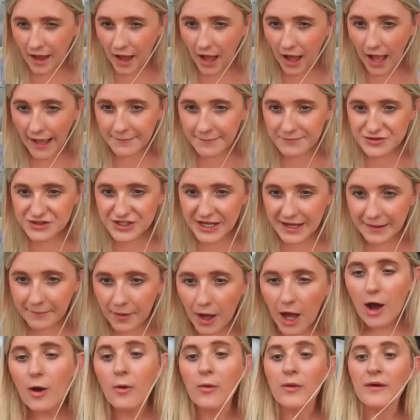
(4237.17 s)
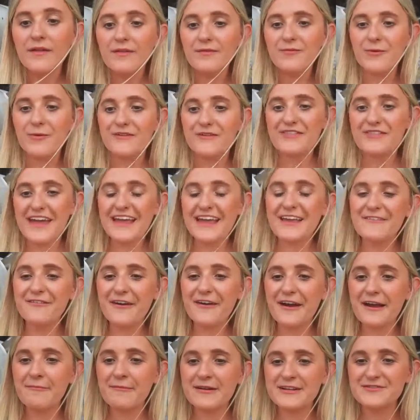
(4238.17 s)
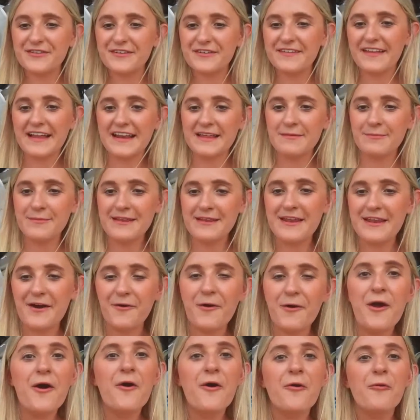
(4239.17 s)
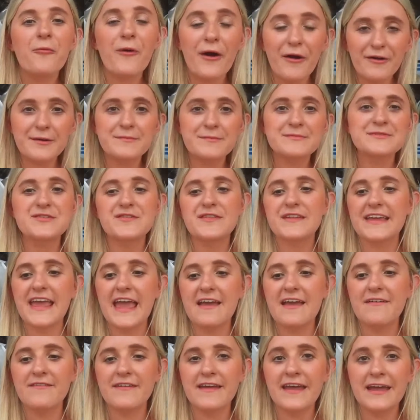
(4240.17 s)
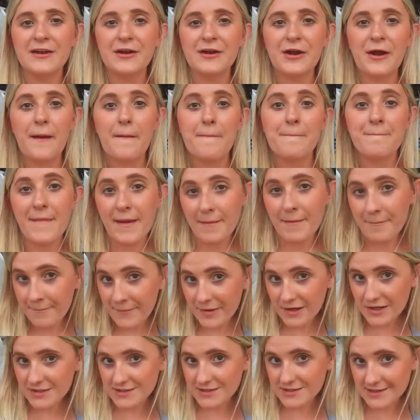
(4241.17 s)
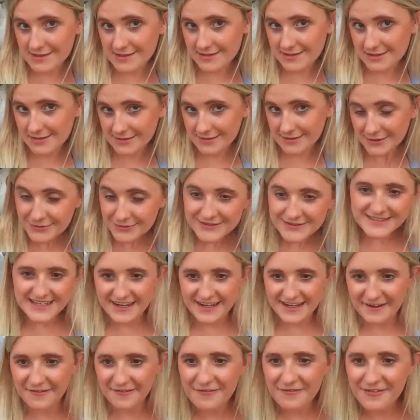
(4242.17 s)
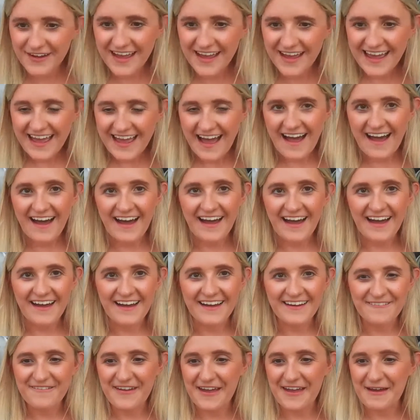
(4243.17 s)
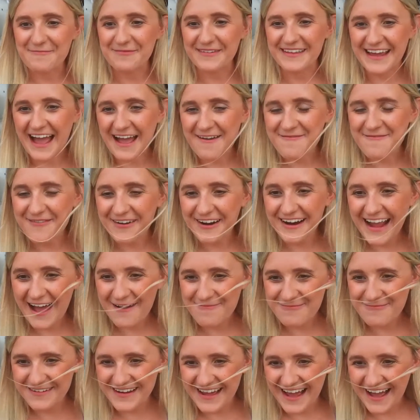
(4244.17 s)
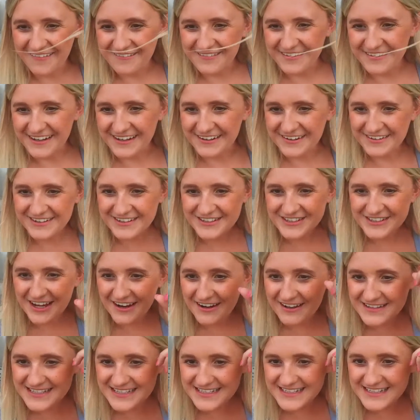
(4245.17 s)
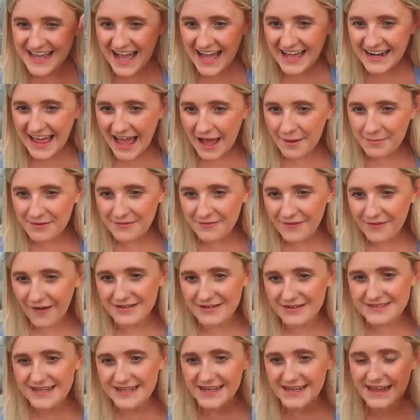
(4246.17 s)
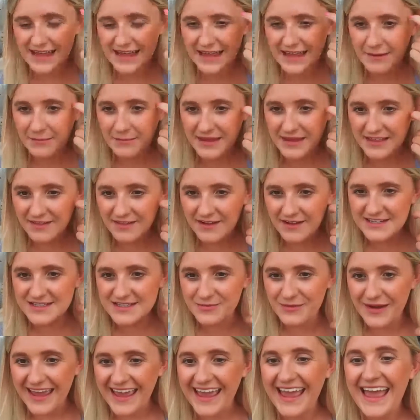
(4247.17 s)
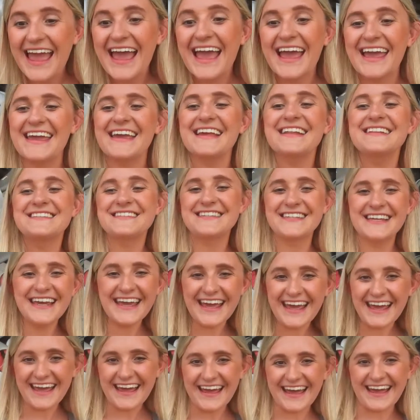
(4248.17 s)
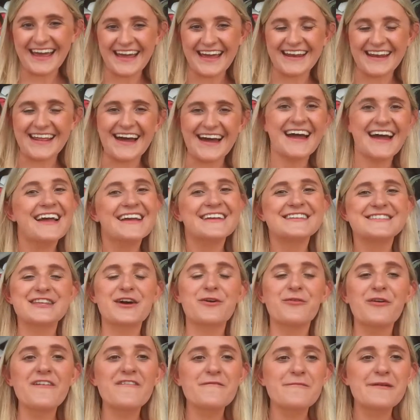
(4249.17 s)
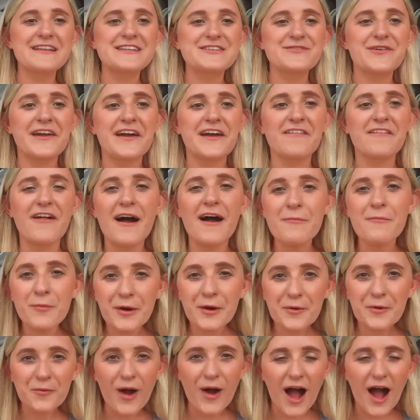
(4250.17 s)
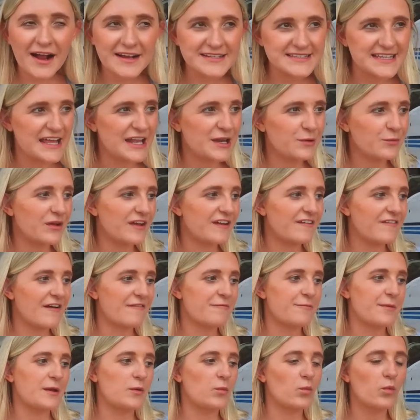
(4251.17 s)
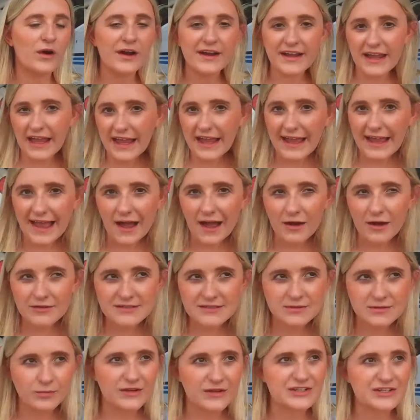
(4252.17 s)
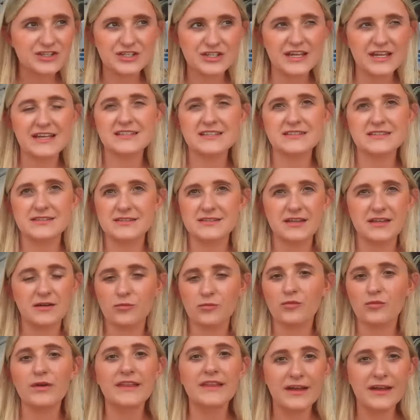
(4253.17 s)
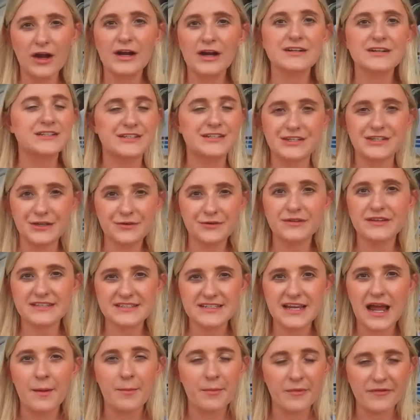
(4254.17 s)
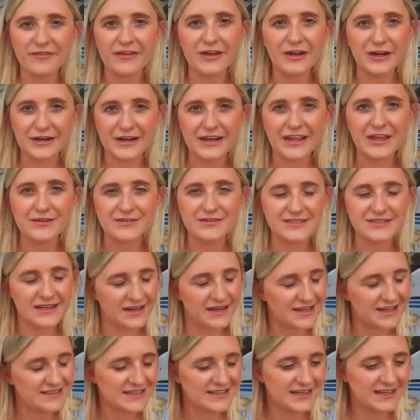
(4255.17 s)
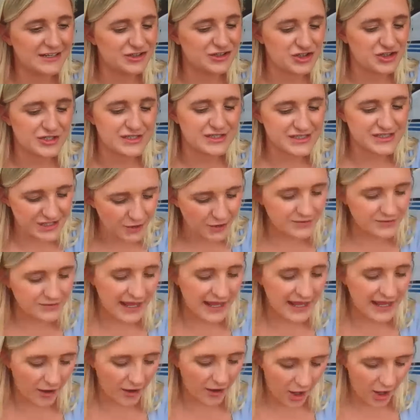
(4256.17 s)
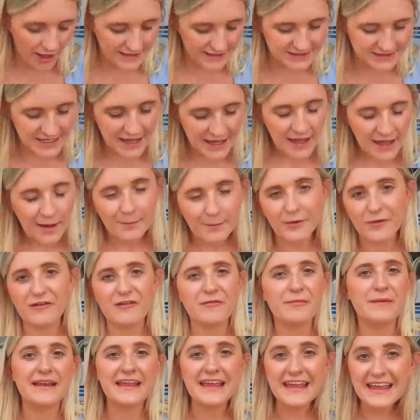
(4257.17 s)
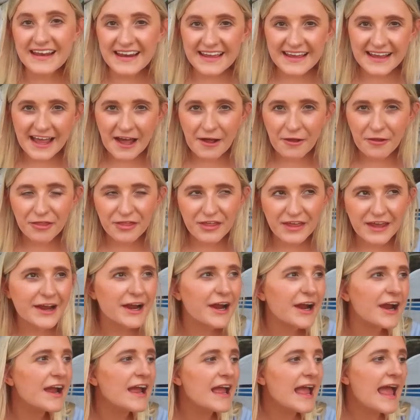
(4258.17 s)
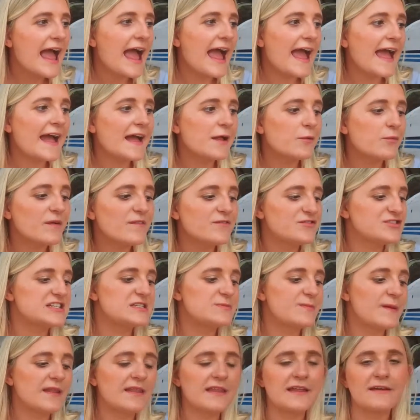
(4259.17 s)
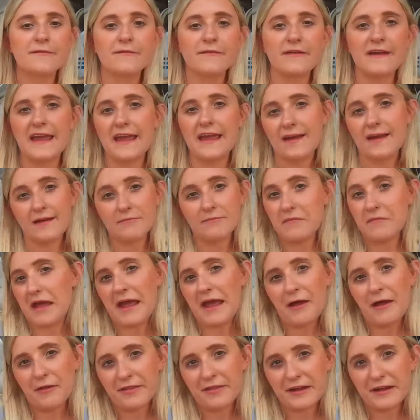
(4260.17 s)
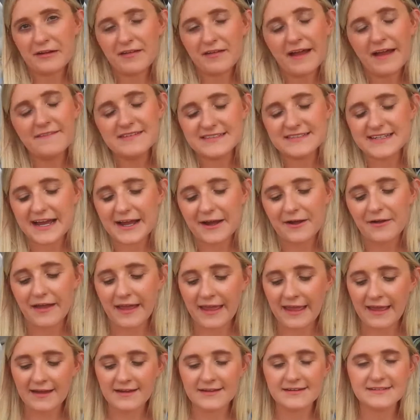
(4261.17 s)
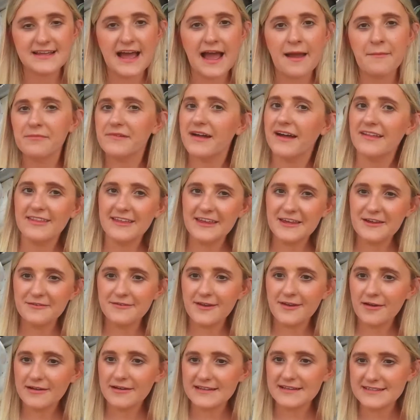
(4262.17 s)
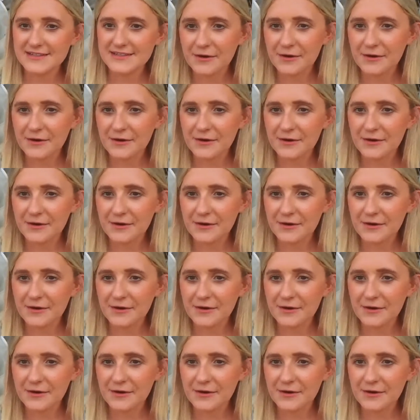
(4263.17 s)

I'm Jim. Oh, well, thank you very much for letting me know. Welcome to the Kviator members exclusive family. I'm very happy to have you. Shout out to Dad. Happy Father's Day to him. He lost weight. He did. So we've been doing a lot more walks and we have been working out, which is really hard to do this time of year in Houston because it is just so dang hot. But we've been eating healthier and we've just been living a healthier lifestyle. And I'm glad that you noticed.